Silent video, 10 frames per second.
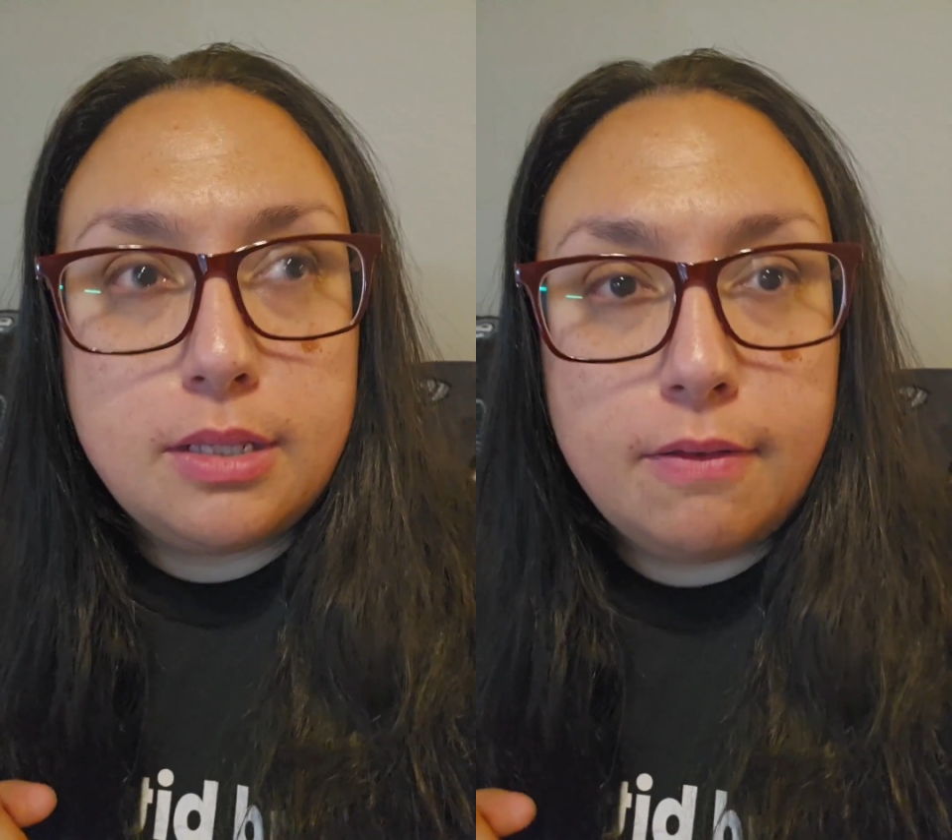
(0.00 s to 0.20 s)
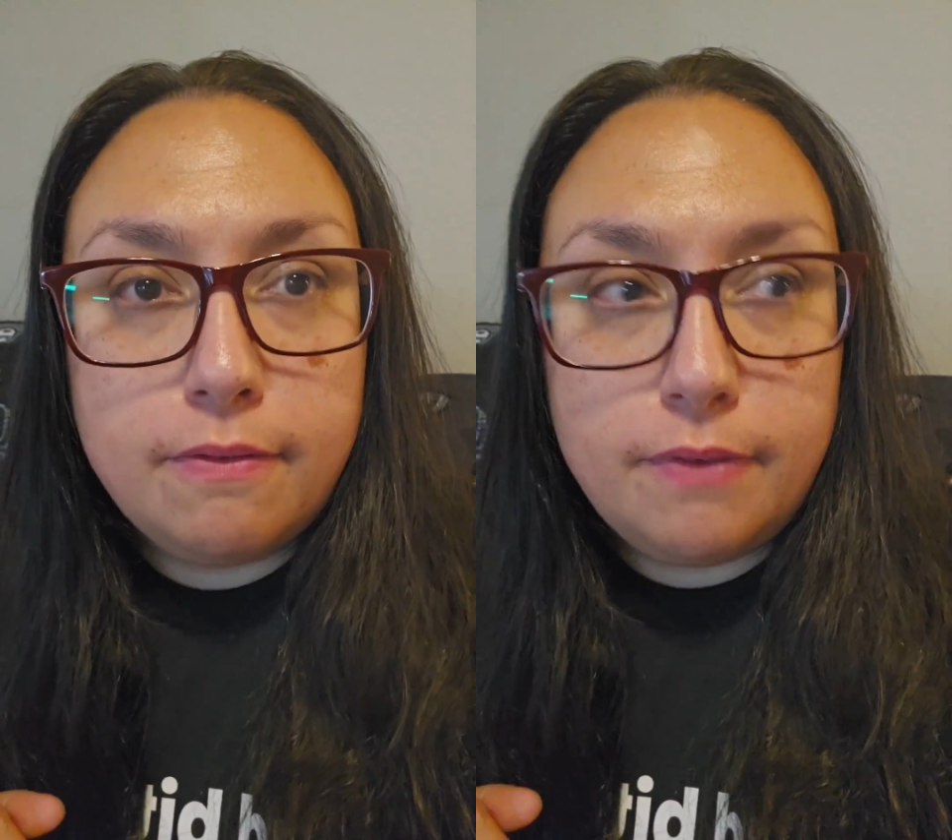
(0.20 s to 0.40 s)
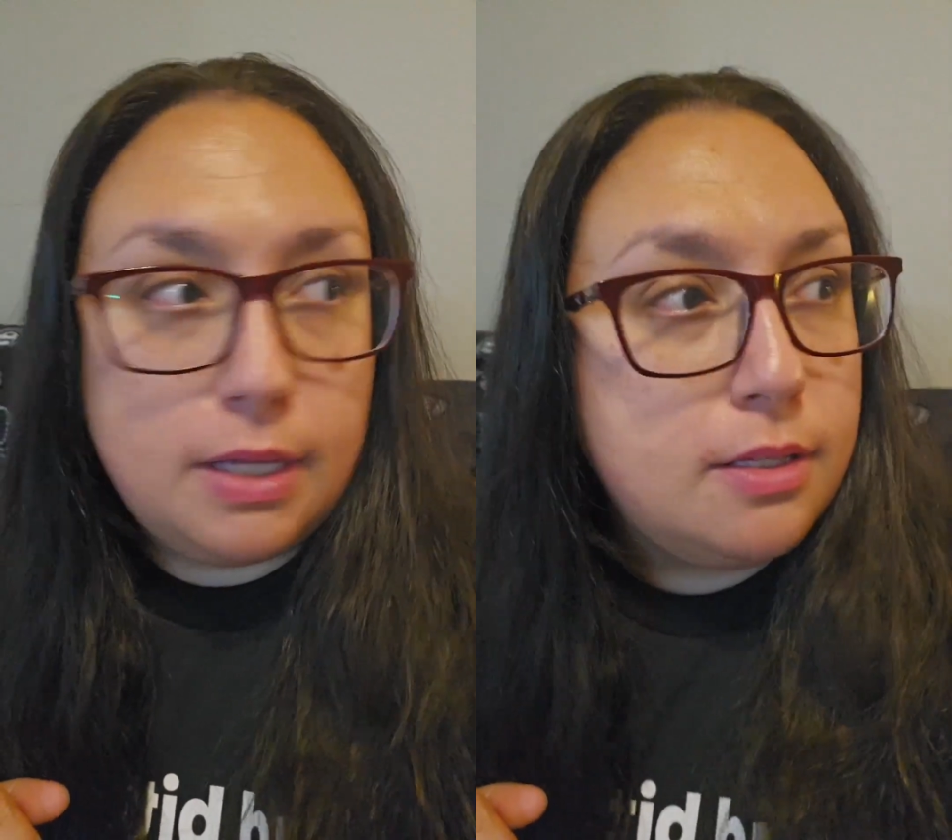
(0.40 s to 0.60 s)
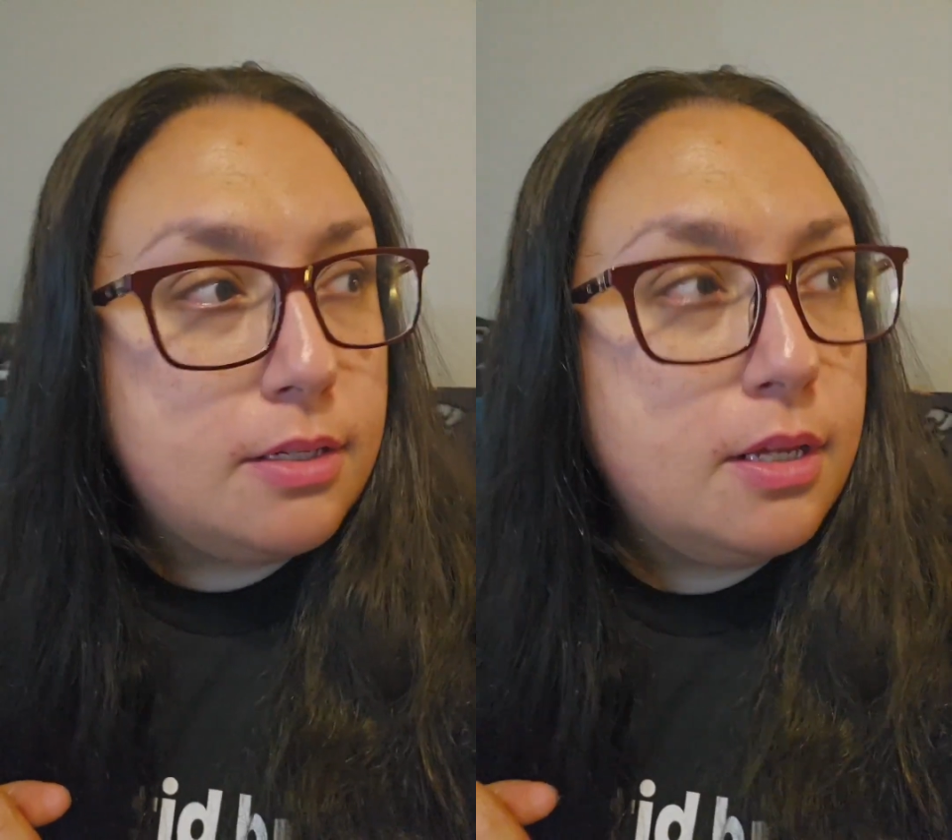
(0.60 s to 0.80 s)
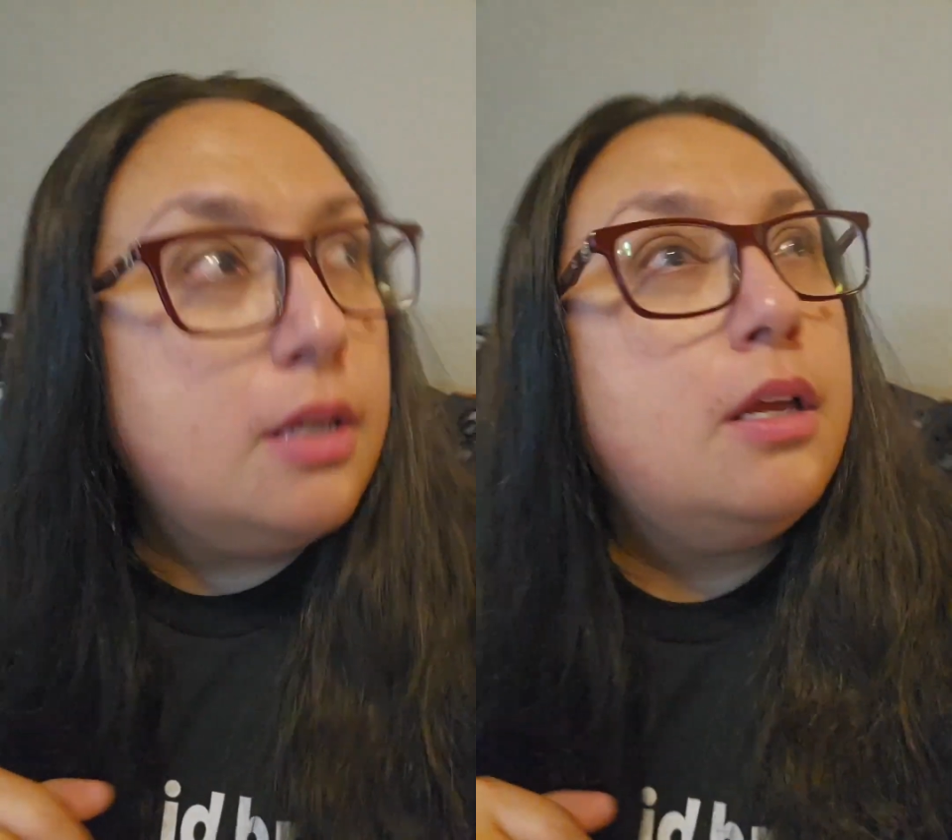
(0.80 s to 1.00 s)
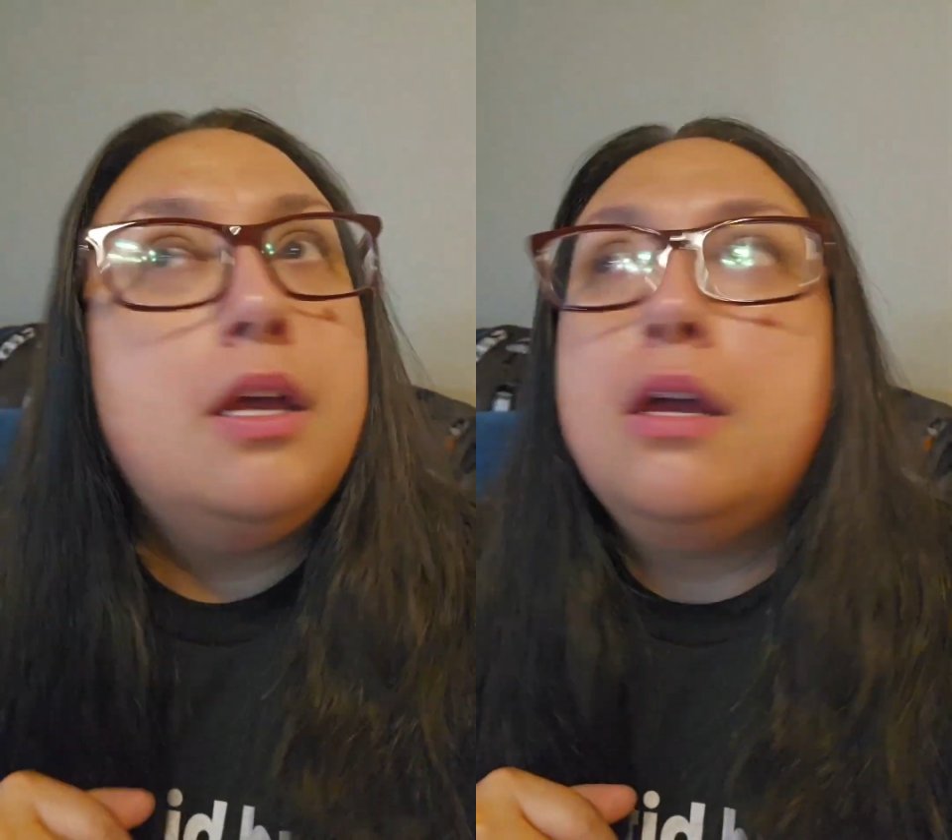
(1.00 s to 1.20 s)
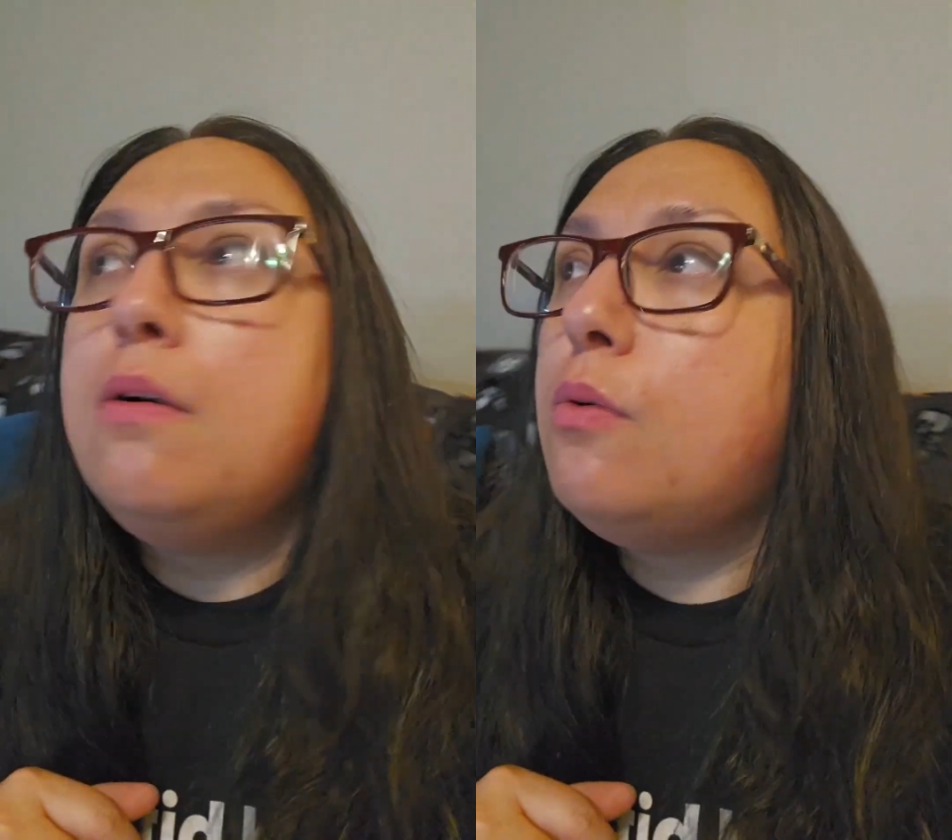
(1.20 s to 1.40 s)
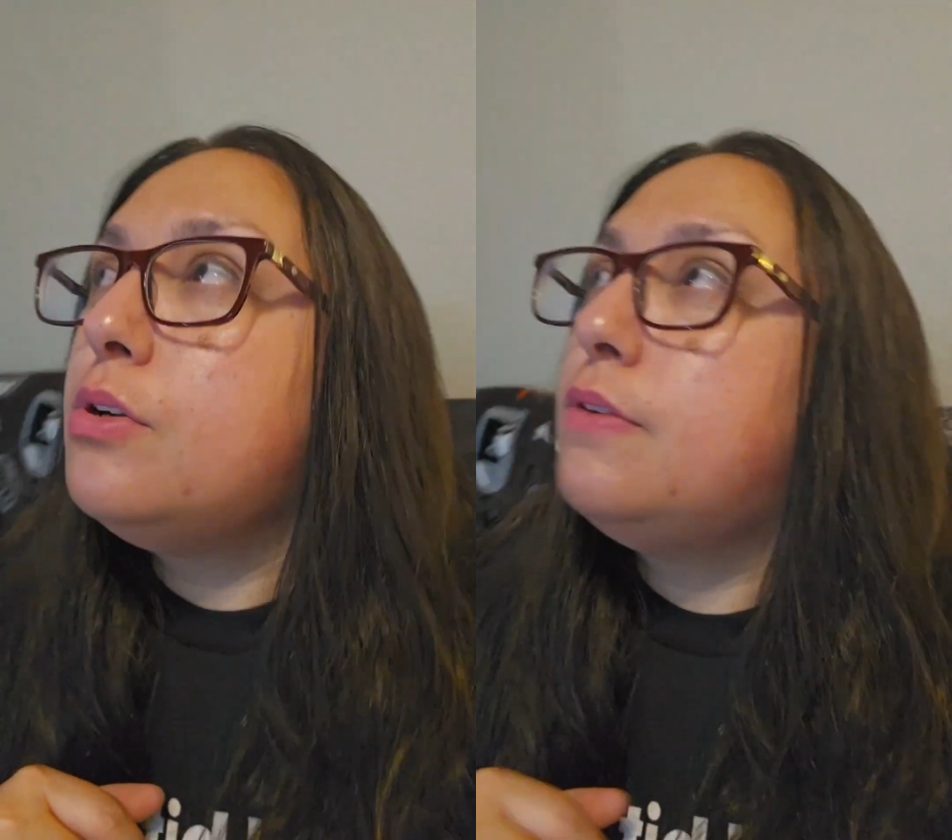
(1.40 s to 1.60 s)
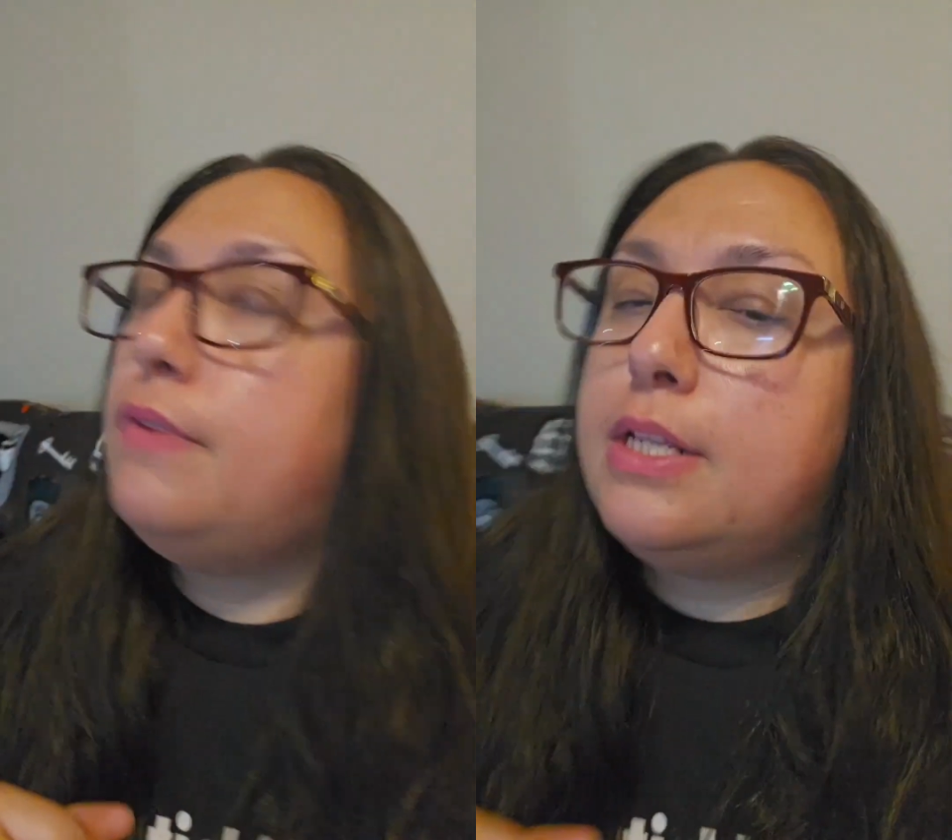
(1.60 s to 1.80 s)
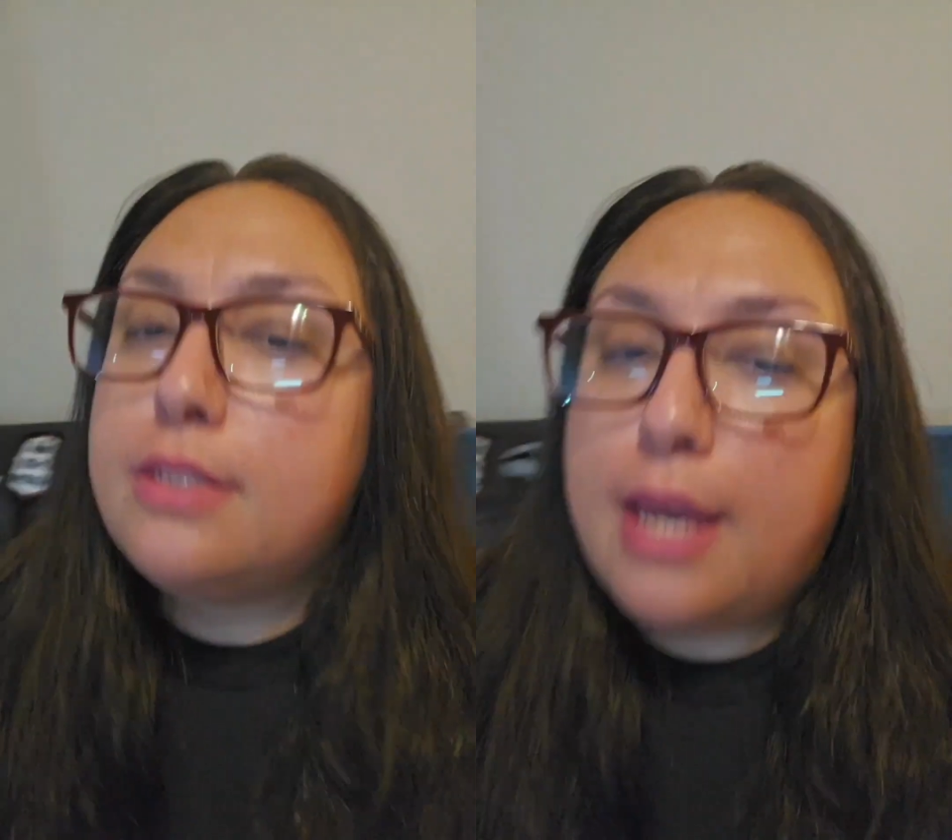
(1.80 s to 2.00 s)
in the vent. Where's the
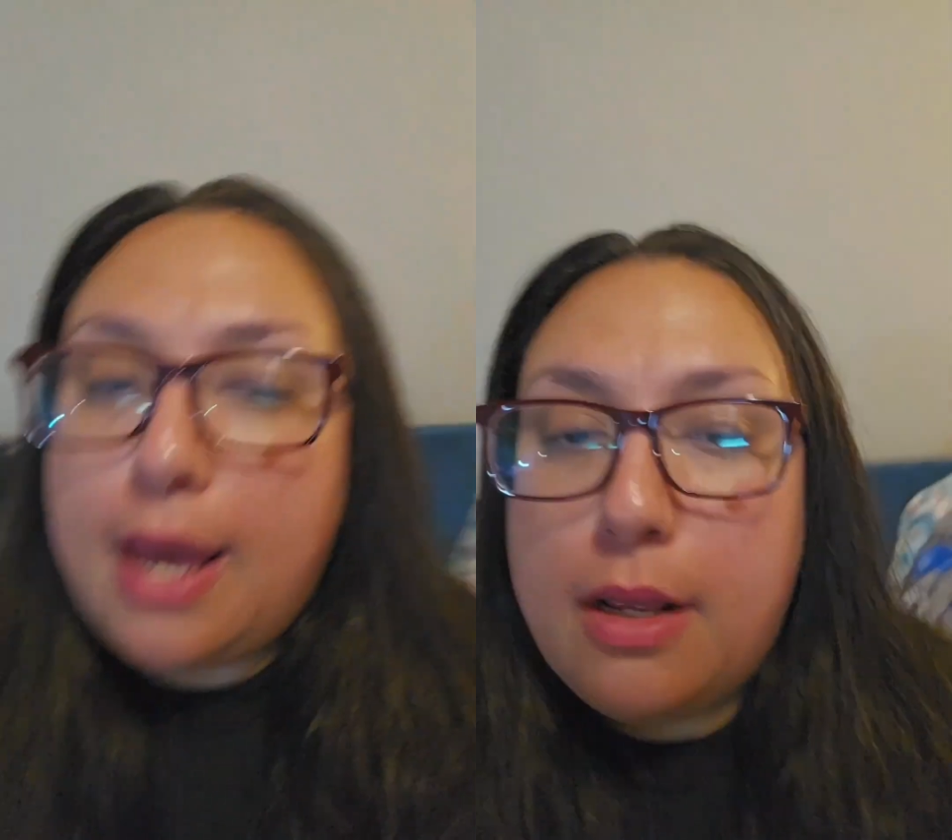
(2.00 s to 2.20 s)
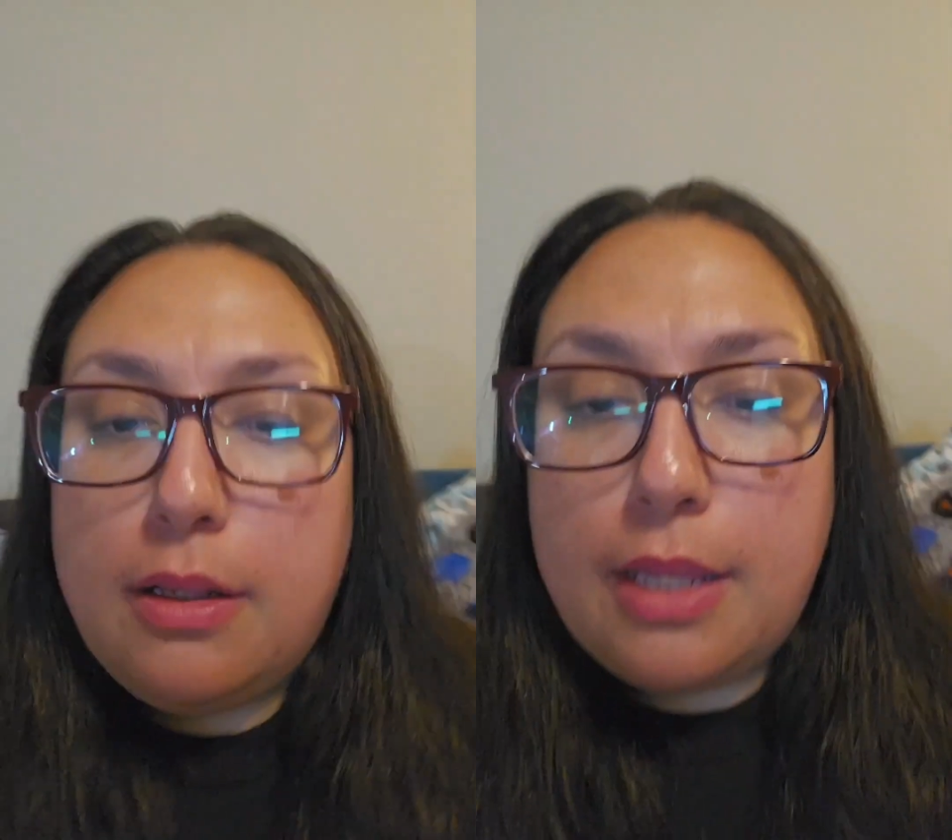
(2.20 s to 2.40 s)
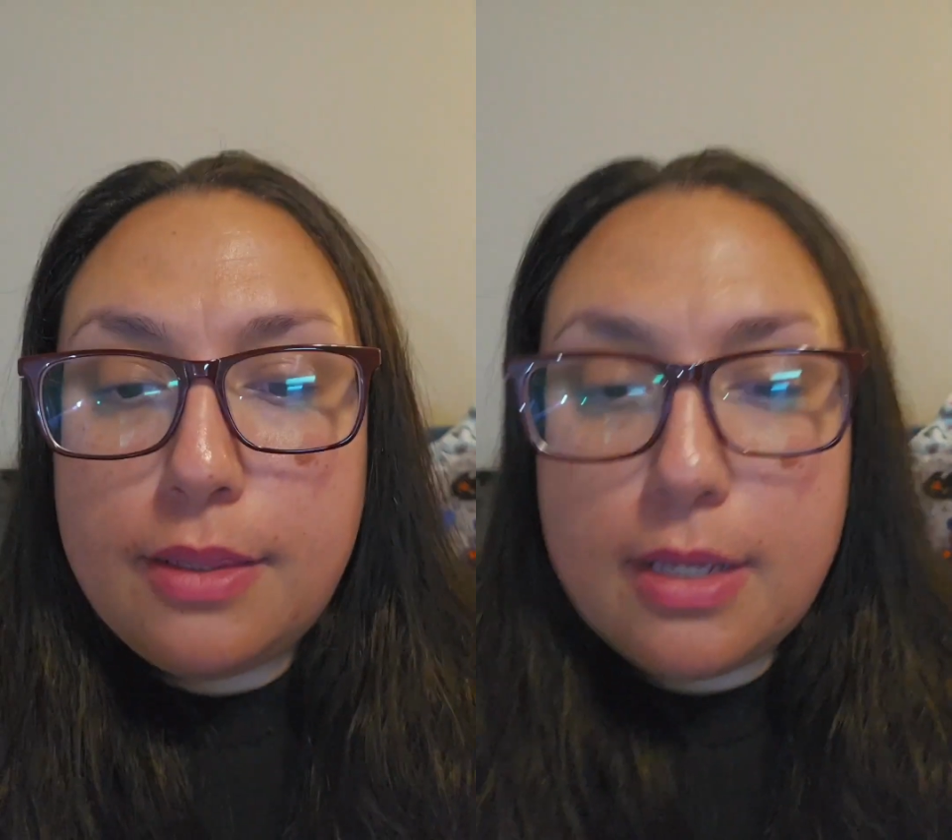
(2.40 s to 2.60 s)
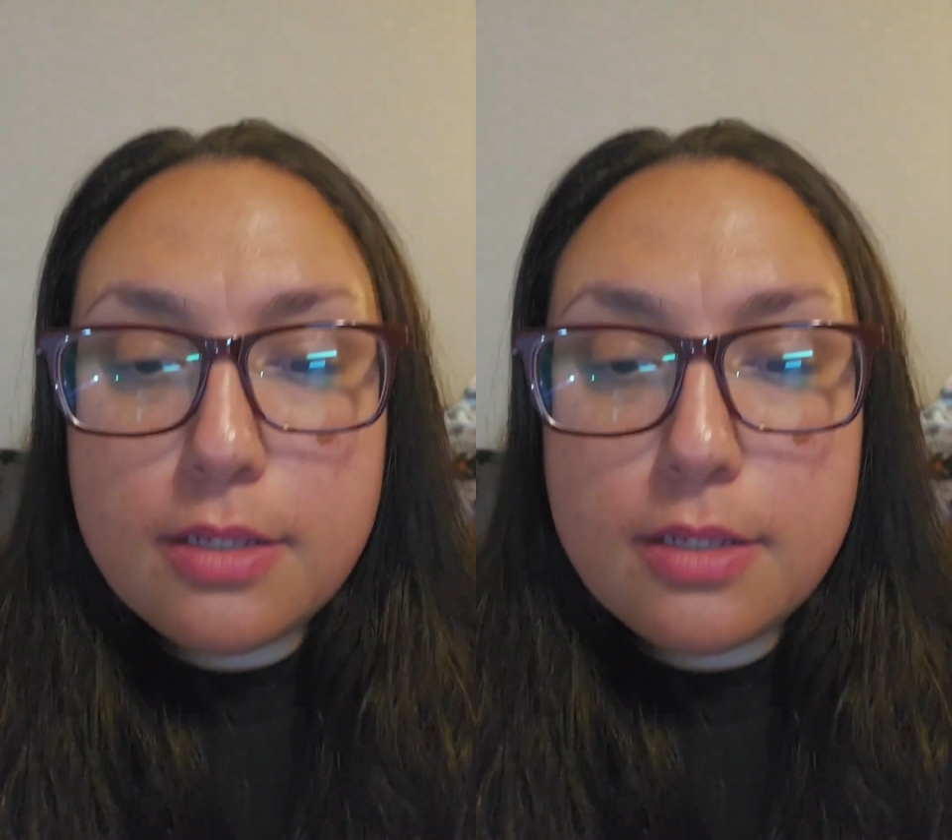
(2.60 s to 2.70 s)
vent at? Like,